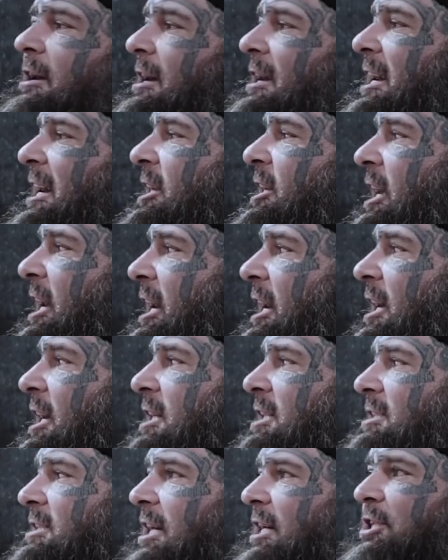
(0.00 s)
It
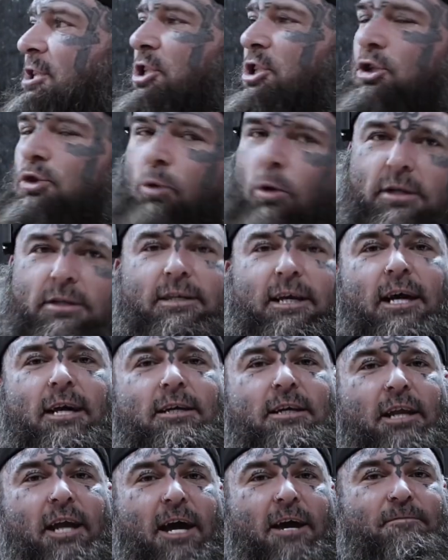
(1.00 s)
is squat day
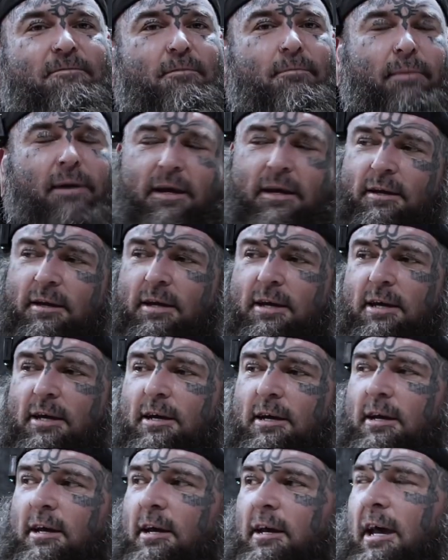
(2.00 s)
today for me,
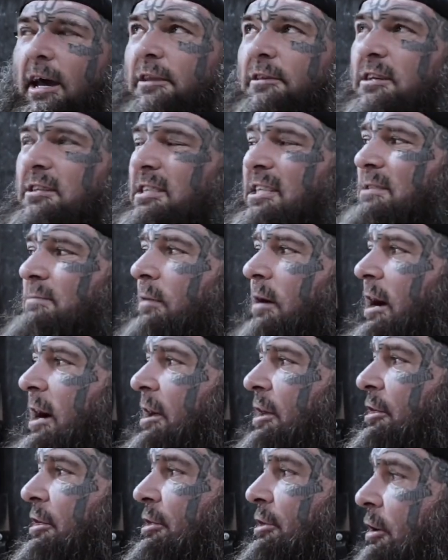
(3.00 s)
and this is
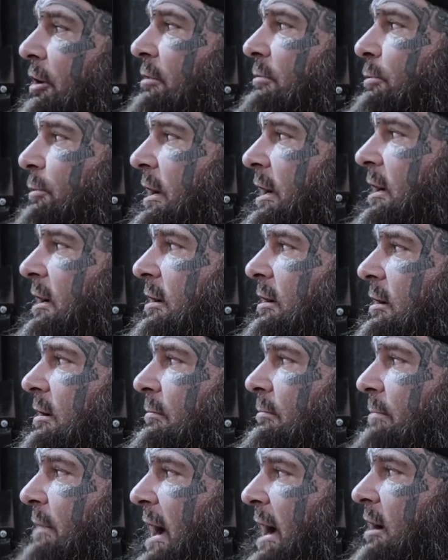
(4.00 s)
my third week
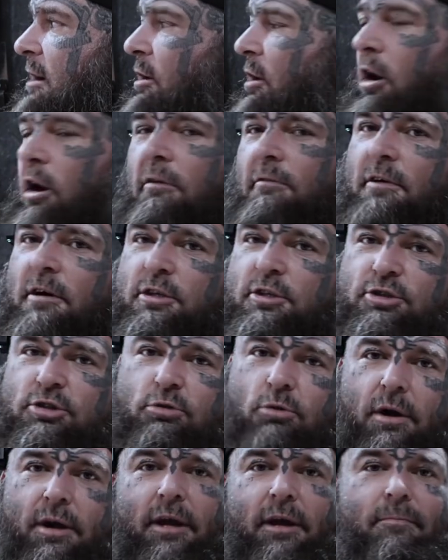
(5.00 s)
back of
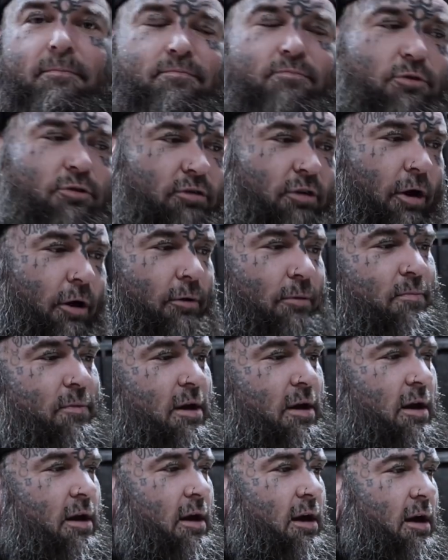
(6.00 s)
squatting. So
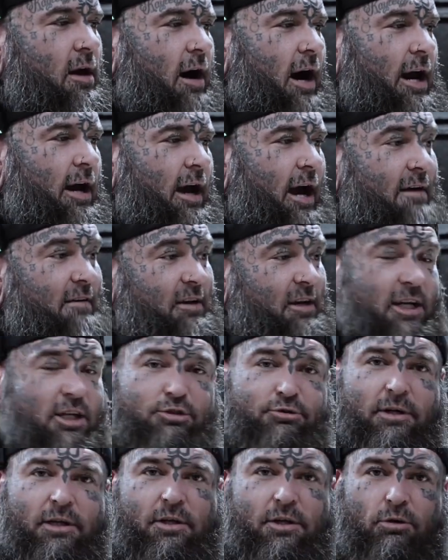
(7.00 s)
I had an
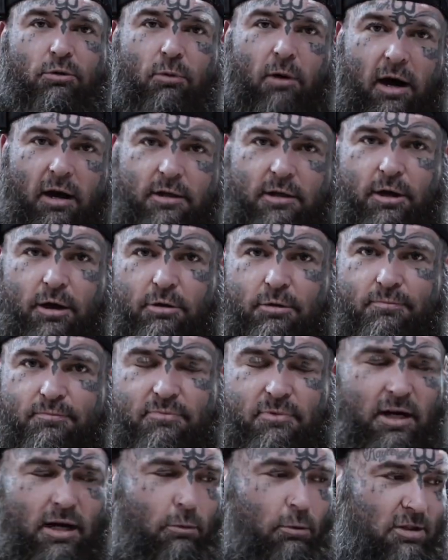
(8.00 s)
injury a little while ago,
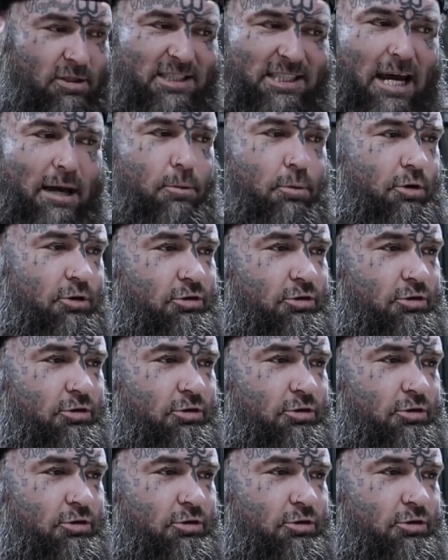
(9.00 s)
and I wasn't able to